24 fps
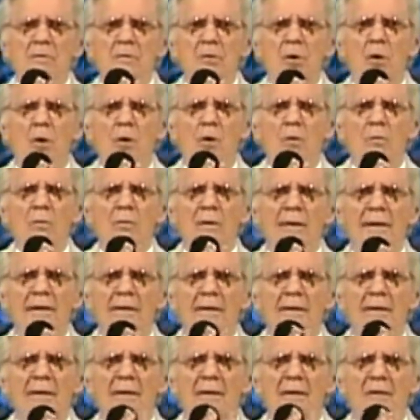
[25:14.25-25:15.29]
Don't let
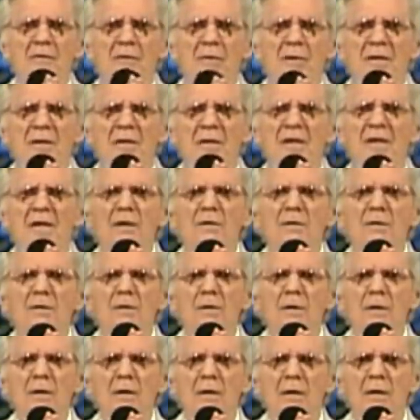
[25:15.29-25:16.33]
anything
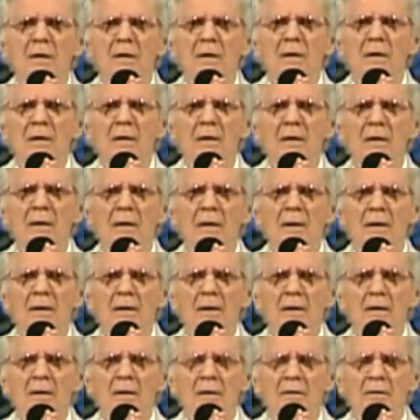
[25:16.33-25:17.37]
hinder
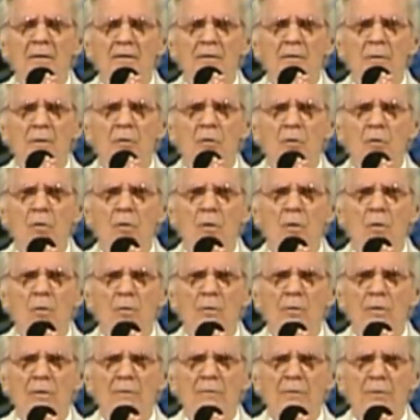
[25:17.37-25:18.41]
the
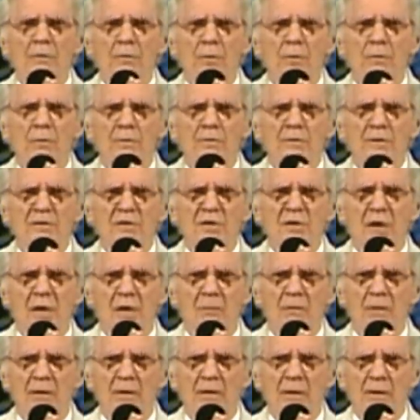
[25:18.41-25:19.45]
glory of the Lord that's
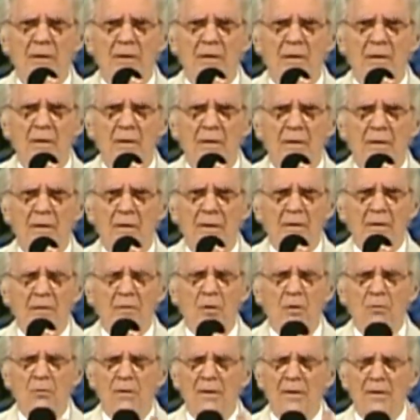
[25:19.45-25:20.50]
coming.
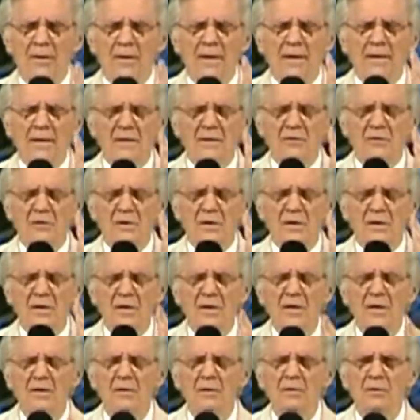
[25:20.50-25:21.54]
Don't let anything
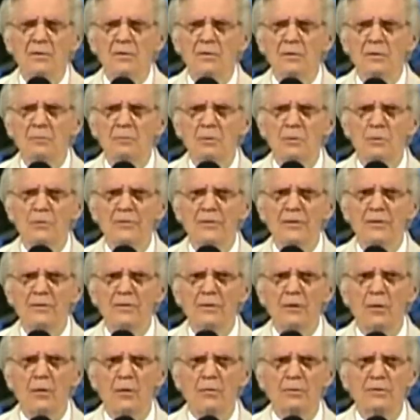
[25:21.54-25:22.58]
hinder the moving
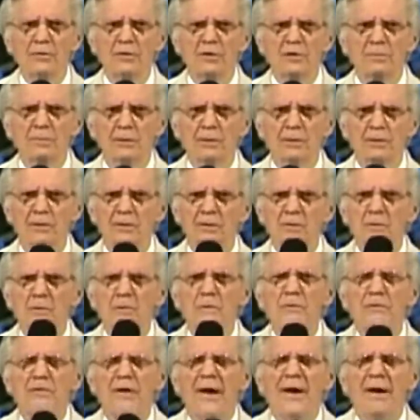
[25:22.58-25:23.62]
of the Holy Spirit in
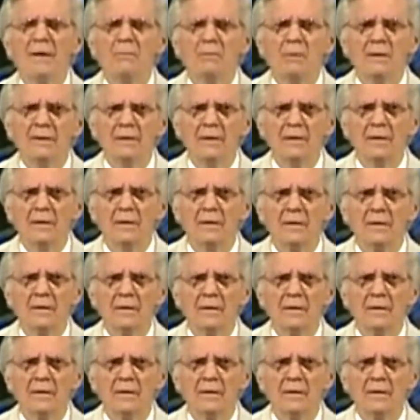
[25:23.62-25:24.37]
your family.